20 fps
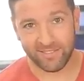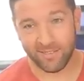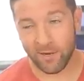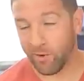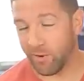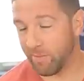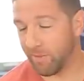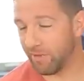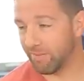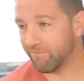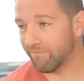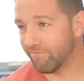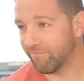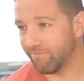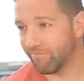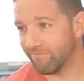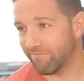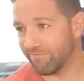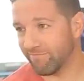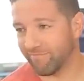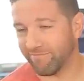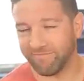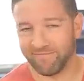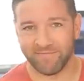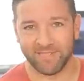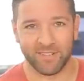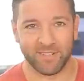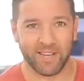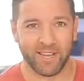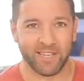Know what I mean? Yeah.
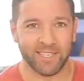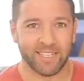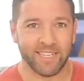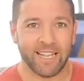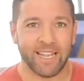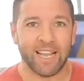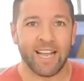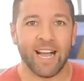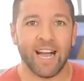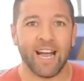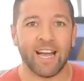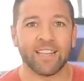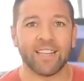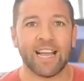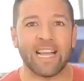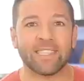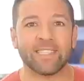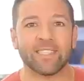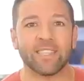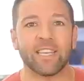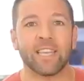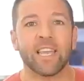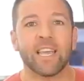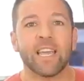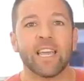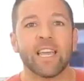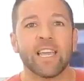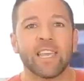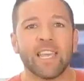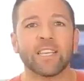Okay. Uh, lastly,
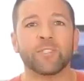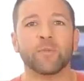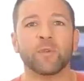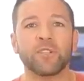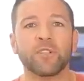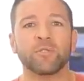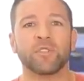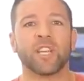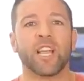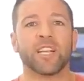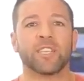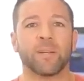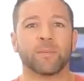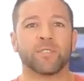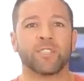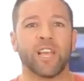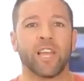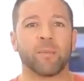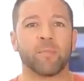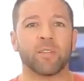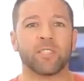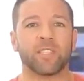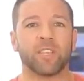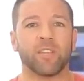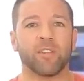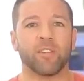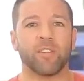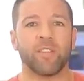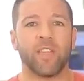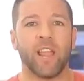yes, we do change up segments
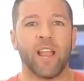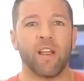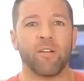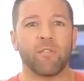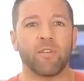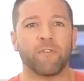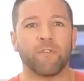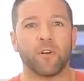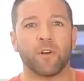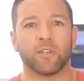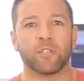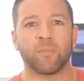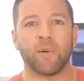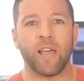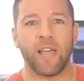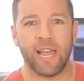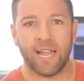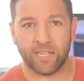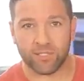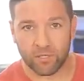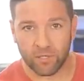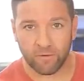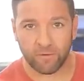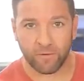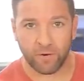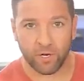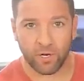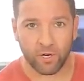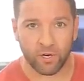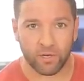here and there. Refer to my answer
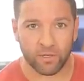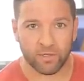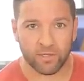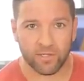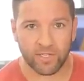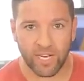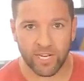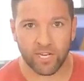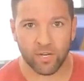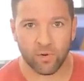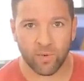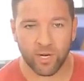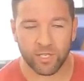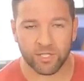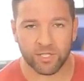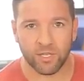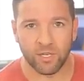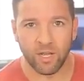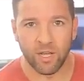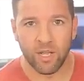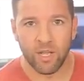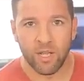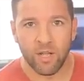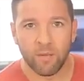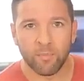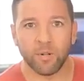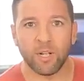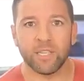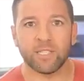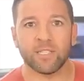for your second question.
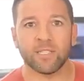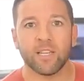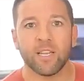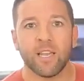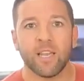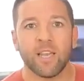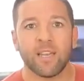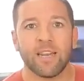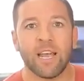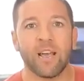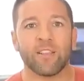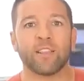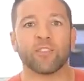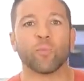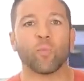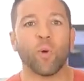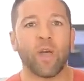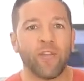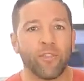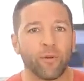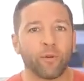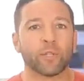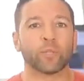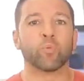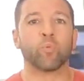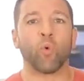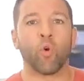Plus, now that the weather is